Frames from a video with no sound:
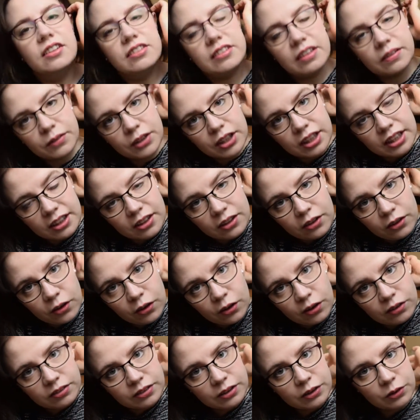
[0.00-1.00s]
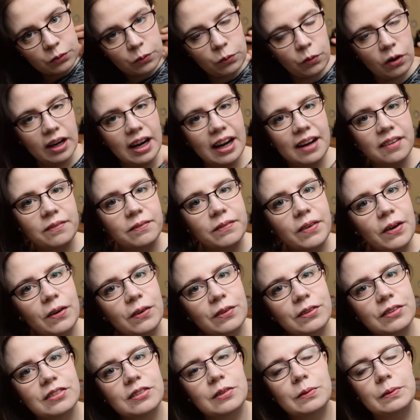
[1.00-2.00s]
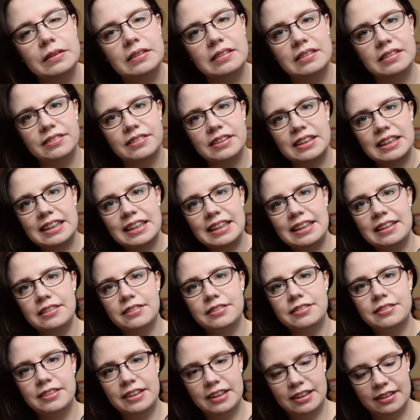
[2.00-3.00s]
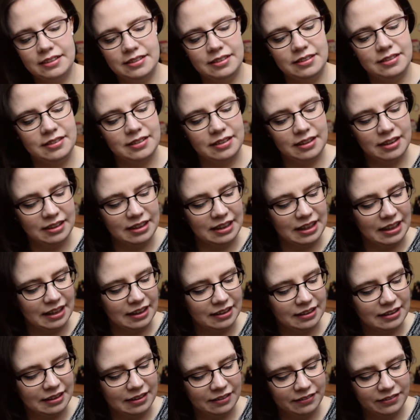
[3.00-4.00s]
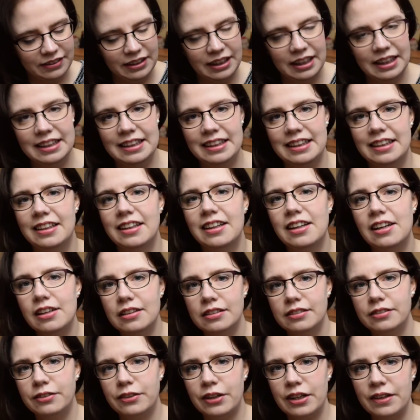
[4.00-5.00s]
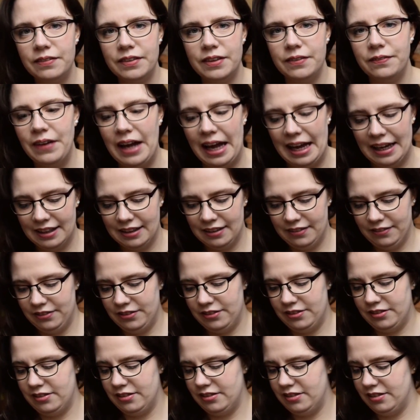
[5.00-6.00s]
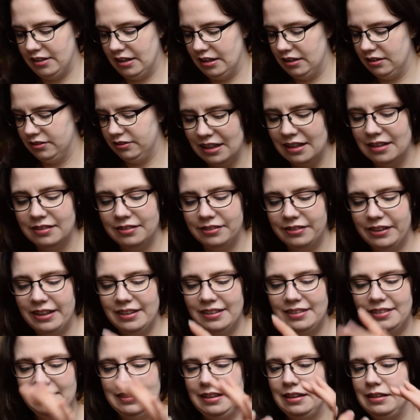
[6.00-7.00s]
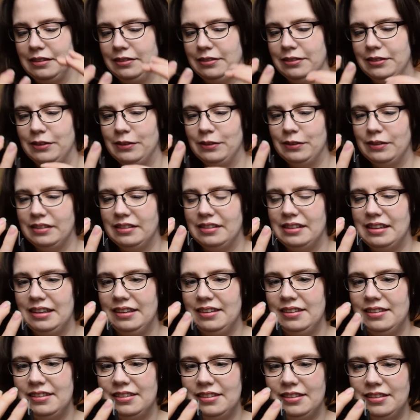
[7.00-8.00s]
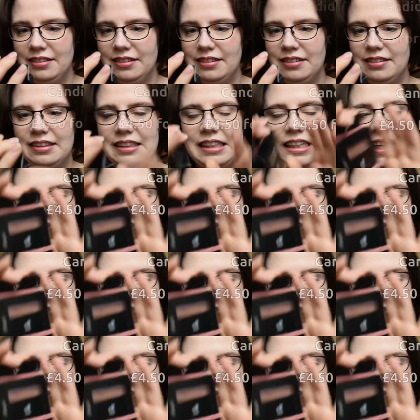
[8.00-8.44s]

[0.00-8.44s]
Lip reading: So I'm gonna go over what I bought specifically first, and then I'll cover the freebie pack of stuff. First off was this. This is the